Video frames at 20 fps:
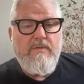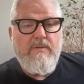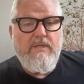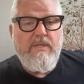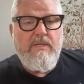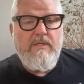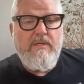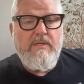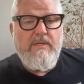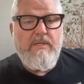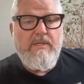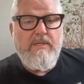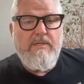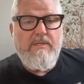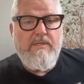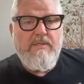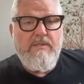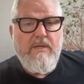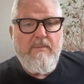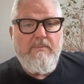Running
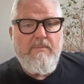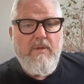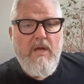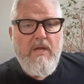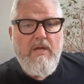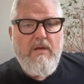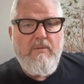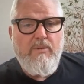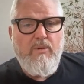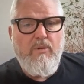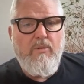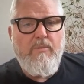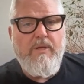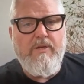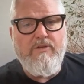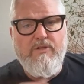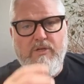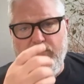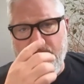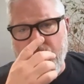list. I'm not going to pull
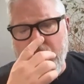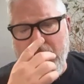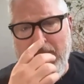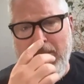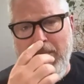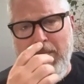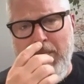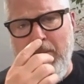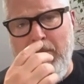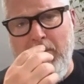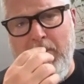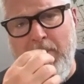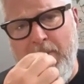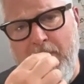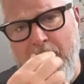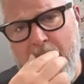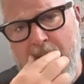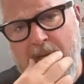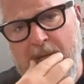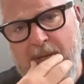metrics right now.
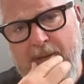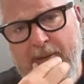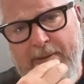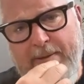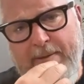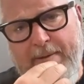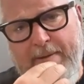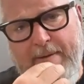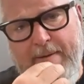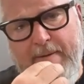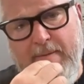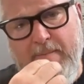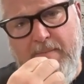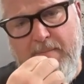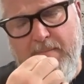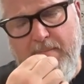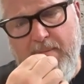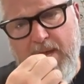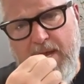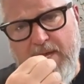
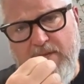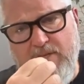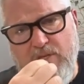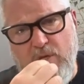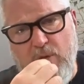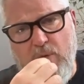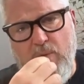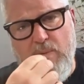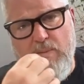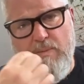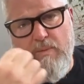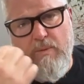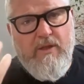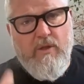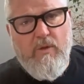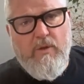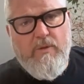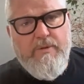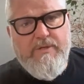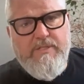The
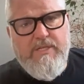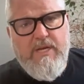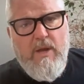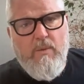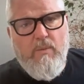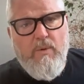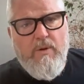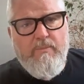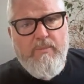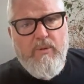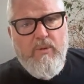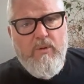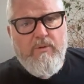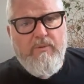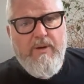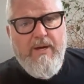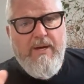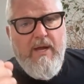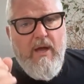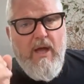only reason I wouldn't pull it
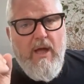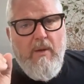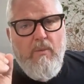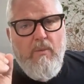right now, I